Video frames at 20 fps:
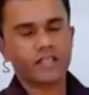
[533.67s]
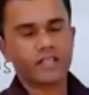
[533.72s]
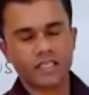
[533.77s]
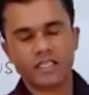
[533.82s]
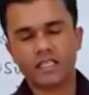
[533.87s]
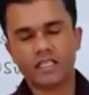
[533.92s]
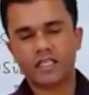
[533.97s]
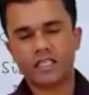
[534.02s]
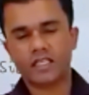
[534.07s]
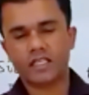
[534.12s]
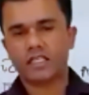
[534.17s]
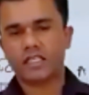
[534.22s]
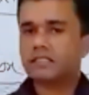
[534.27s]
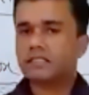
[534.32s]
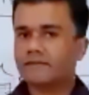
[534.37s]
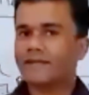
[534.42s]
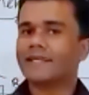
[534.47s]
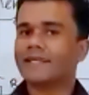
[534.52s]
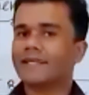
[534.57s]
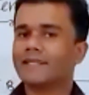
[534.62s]
Here we
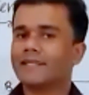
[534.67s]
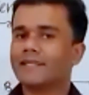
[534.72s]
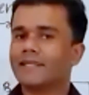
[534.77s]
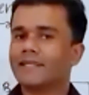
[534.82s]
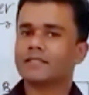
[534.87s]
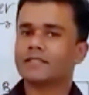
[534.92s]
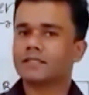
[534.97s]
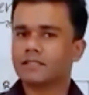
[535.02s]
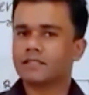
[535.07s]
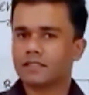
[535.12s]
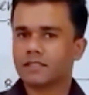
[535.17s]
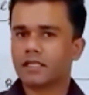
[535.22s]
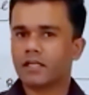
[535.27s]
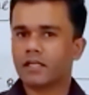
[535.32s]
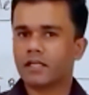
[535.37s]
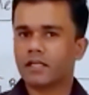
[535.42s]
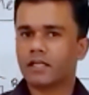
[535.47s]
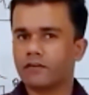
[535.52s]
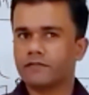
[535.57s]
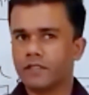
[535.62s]
write then kind
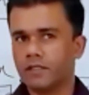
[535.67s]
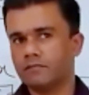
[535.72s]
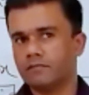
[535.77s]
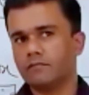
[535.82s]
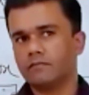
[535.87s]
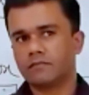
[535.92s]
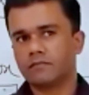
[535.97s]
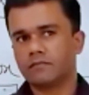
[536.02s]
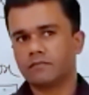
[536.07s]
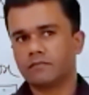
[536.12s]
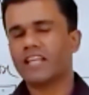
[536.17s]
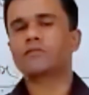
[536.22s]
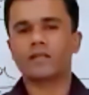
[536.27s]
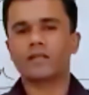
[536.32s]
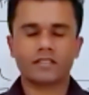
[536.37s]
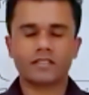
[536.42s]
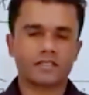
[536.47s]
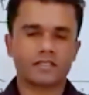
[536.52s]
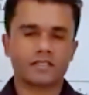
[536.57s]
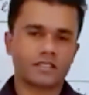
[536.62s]
of
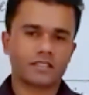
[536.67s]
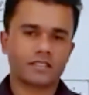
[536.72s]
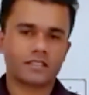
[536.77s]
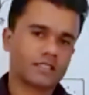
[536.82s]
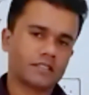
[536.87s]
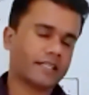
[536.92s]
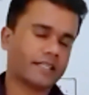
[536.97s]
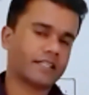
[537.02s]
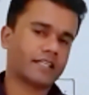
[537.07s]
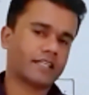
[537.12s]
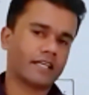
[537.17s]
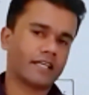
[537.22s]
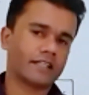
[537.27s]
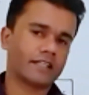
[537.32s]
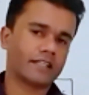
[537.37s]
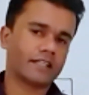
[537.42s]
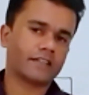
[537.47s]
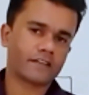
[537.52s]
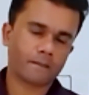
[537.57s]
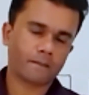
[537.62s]
experiment. Write it like
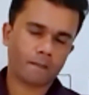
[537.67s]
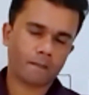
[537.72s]
this.